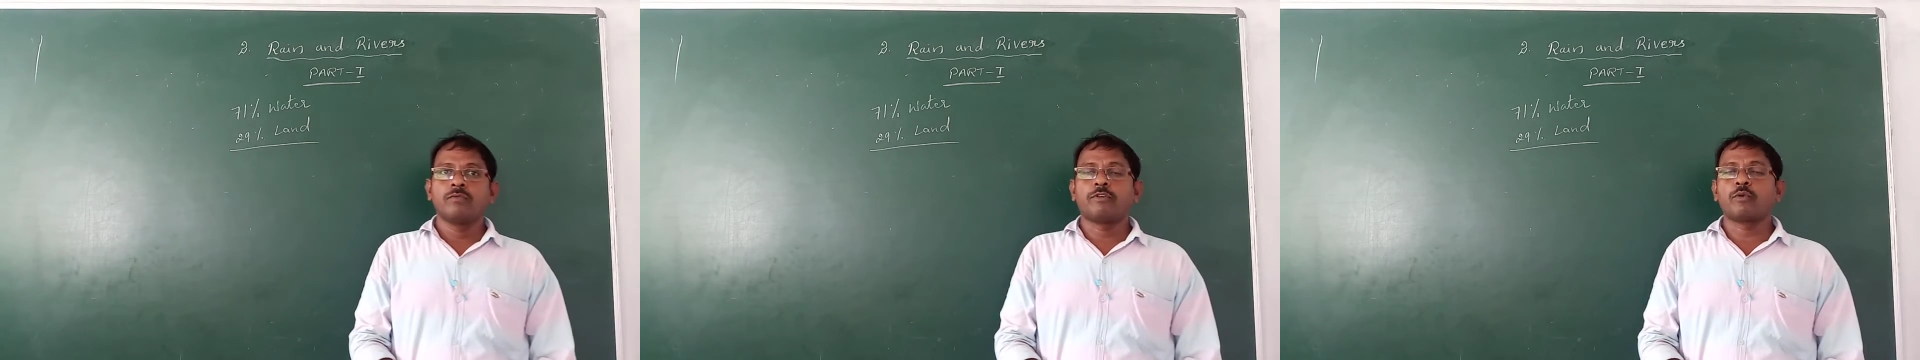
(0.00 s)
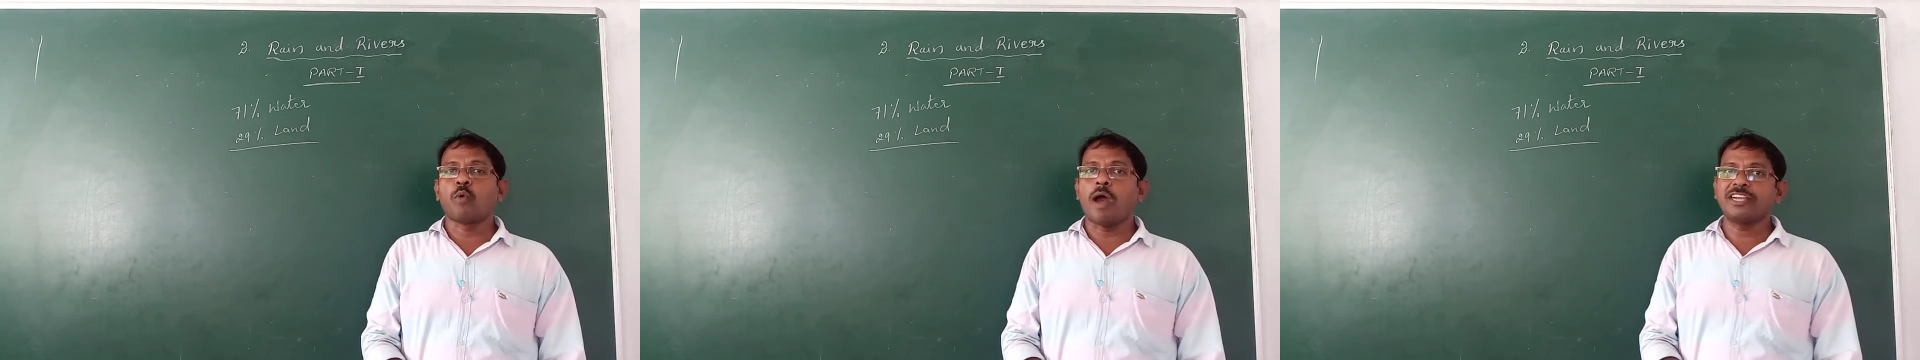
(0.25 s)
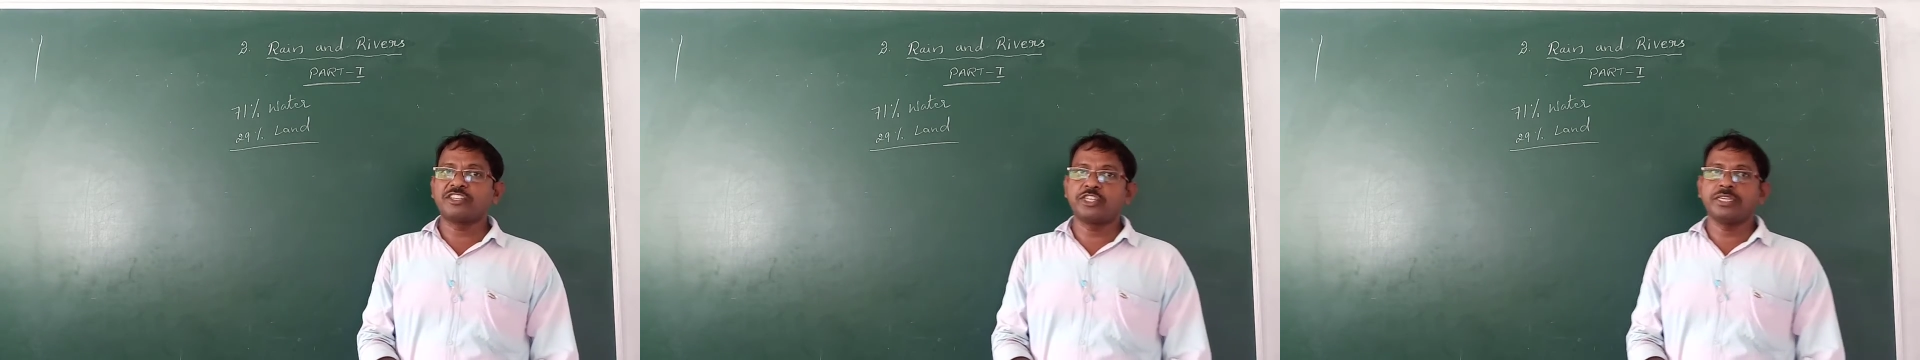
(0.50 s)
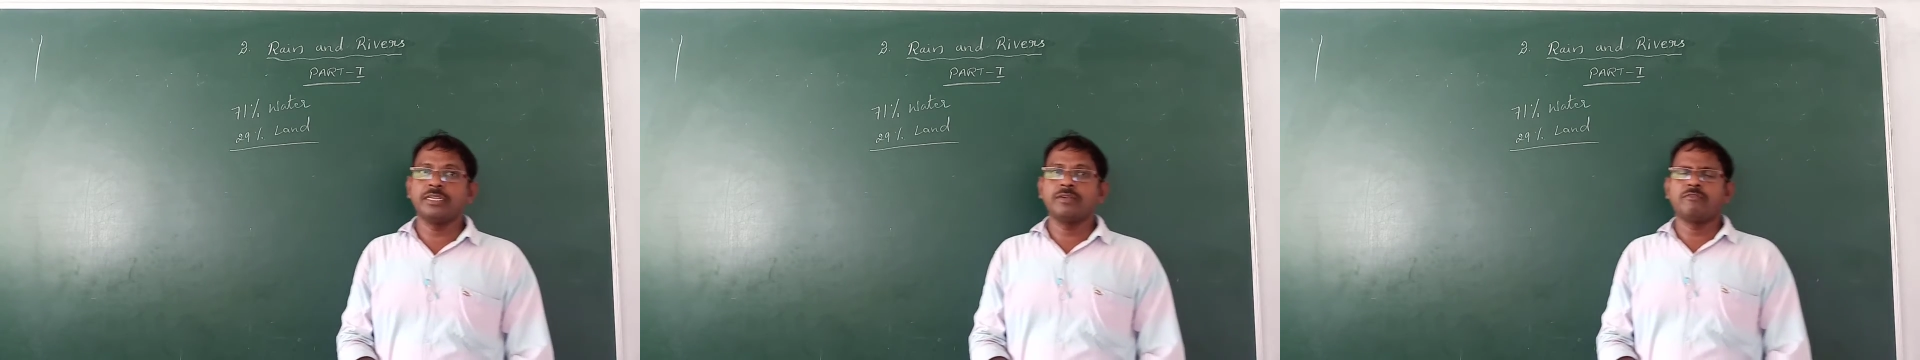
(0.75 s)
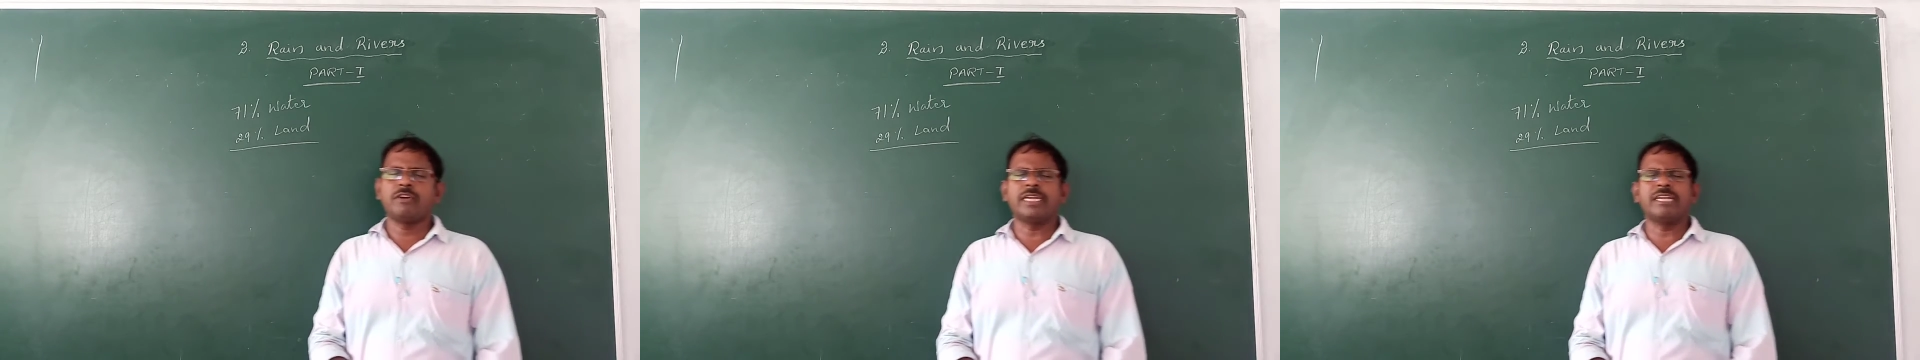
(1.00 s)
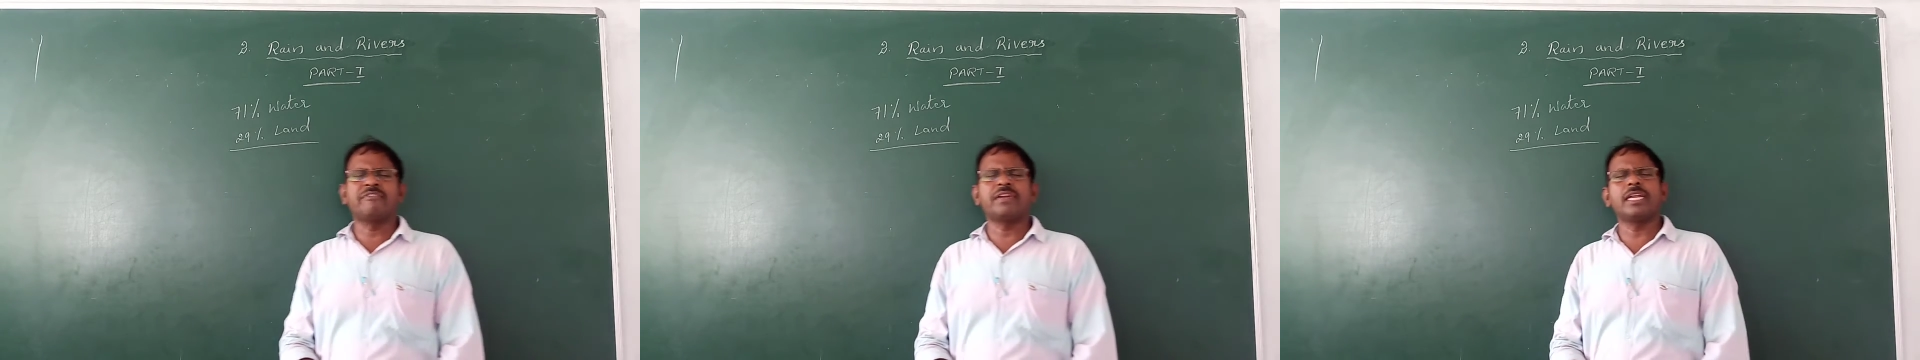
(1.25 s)
for washing, for
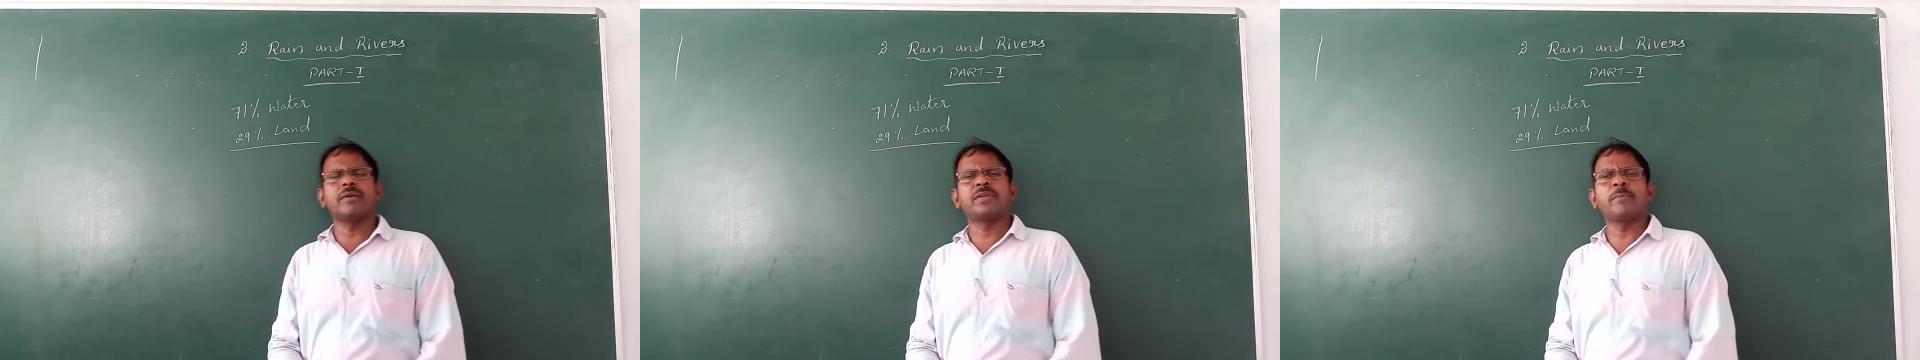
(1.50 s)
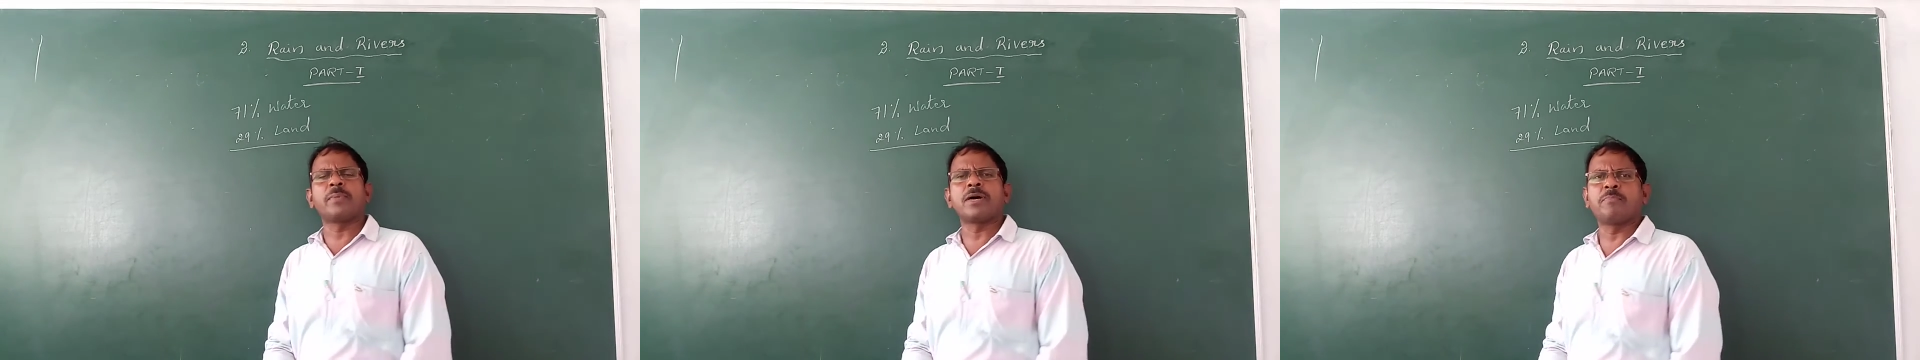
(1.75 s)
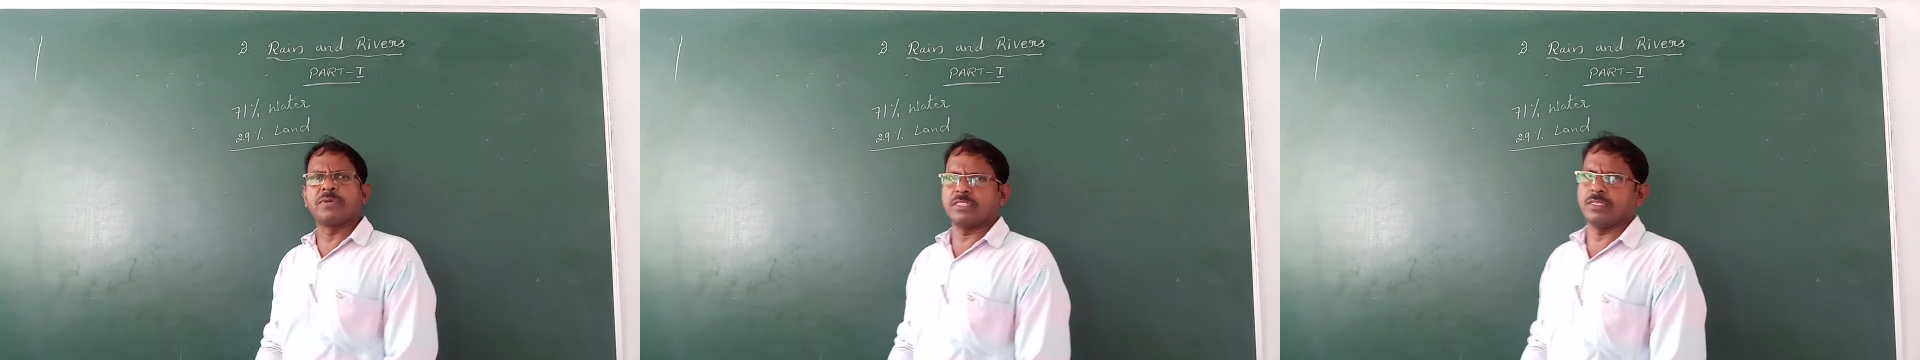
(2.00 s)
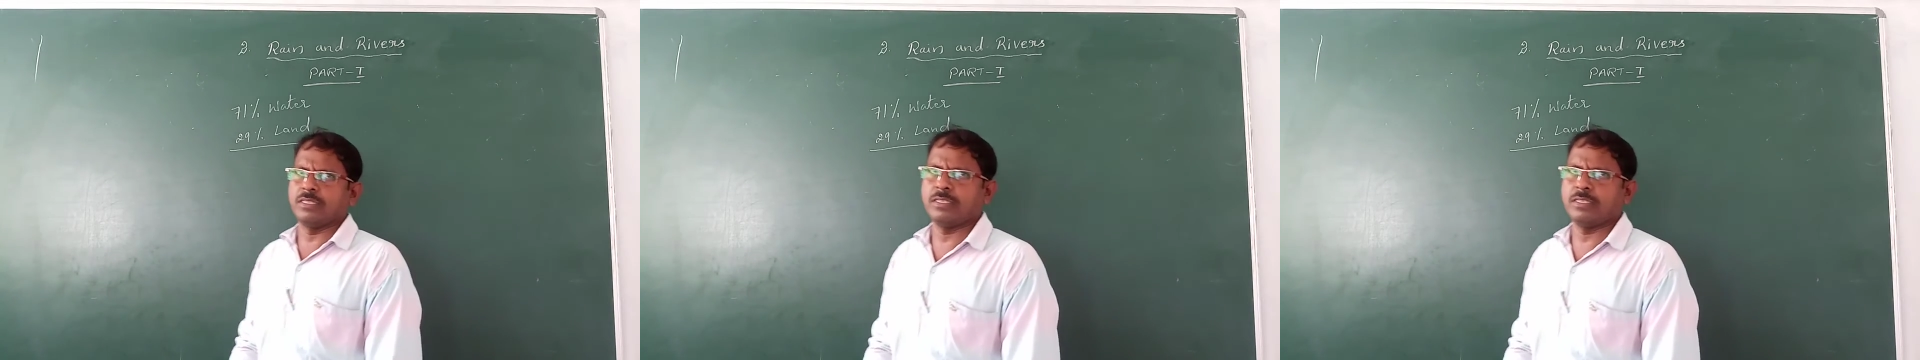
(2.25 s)
different purposes.